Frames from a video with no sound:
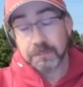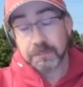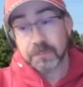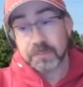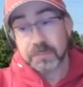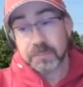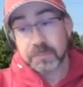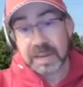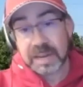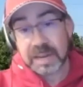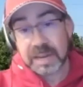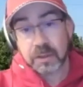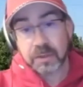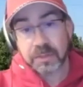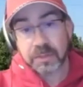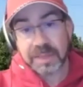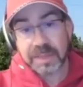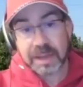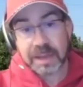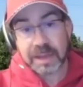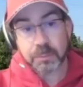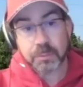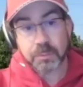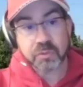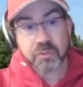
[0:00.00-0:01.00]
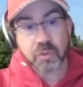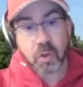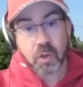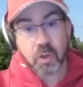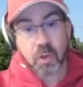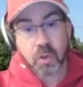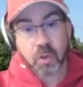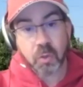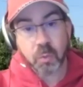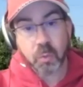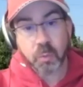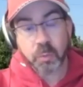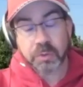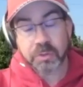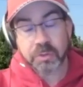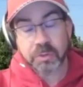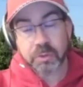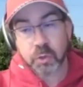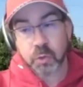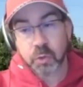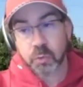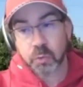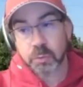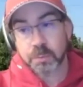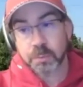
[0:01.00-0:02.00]
Now that was all with
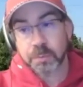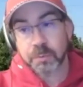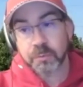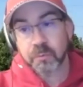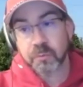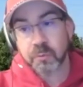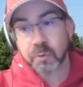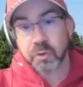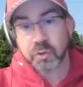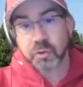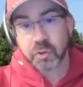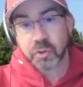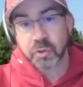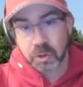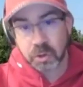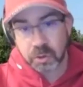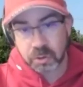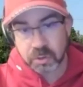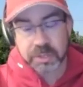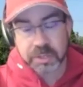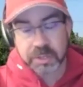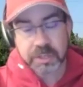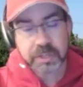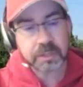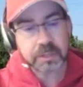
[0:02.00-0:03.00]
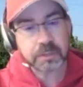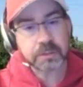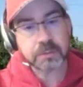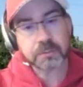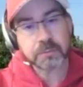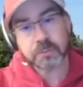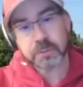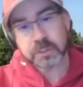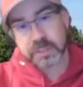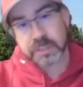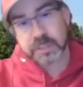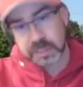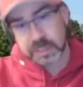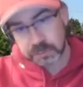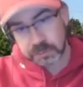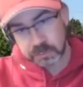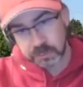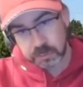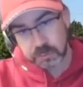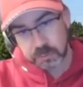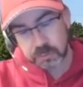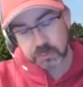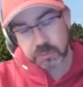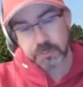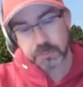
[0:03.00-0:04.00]
a group of returning
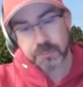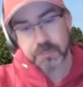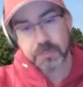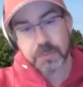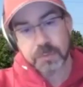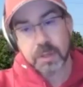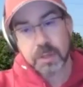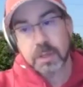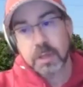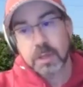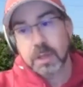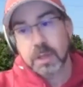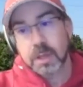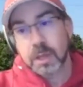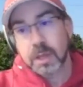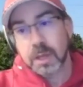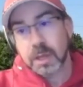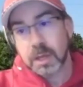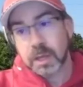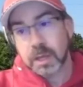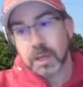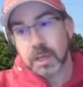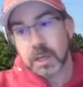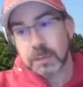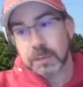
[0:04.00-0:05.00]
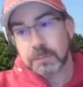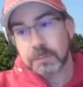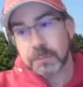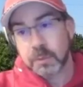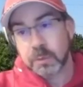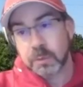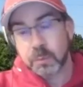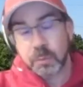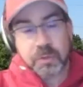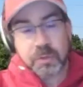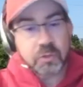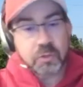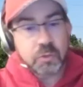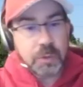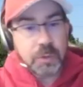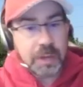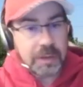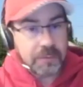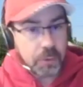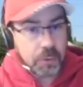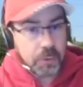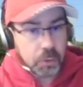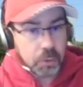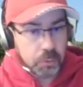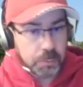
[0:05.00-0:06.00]
relievers. And we do
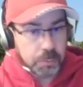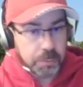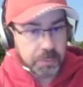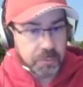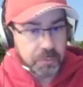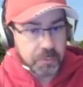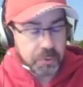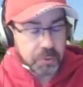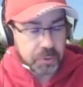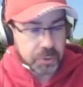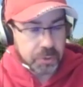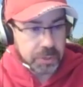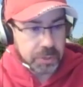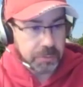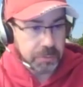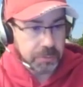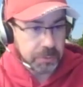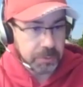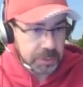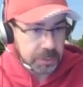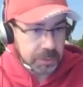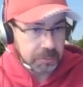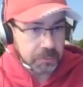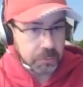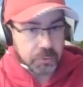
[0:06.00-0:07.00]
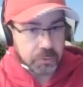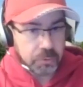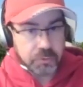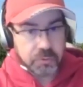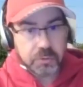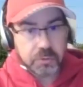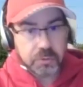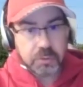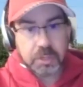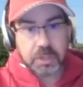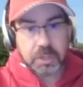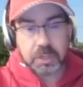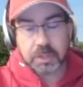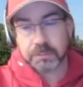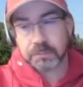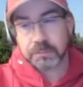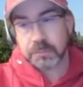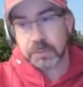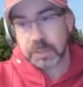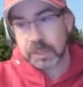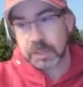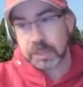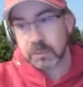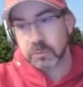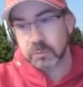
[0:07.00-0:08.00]
have our group of returning relievers,
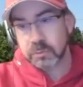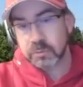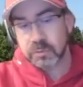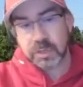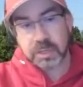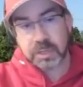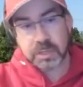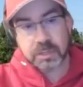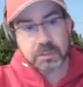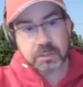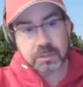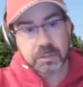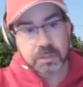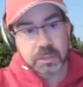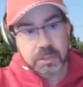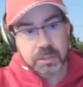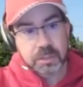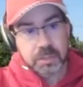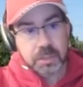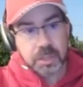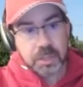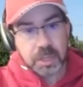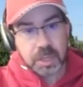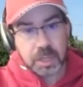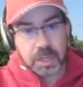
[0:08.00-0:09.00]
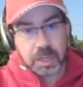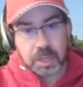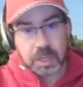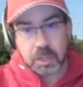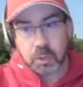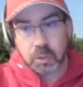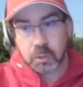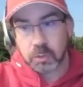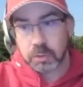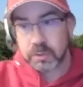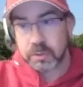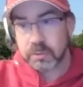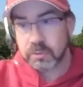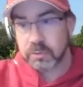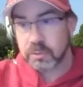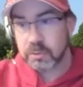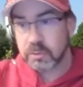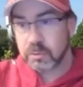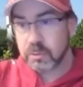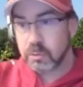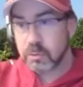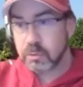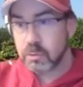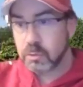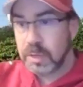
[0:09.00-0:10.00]
like you said, Chris,
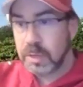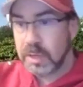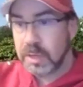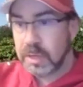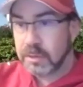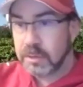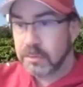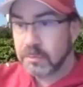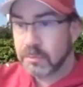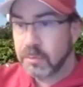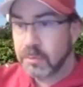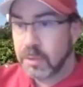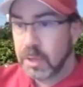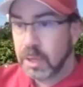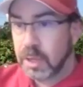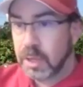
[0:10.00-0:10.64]
because you do have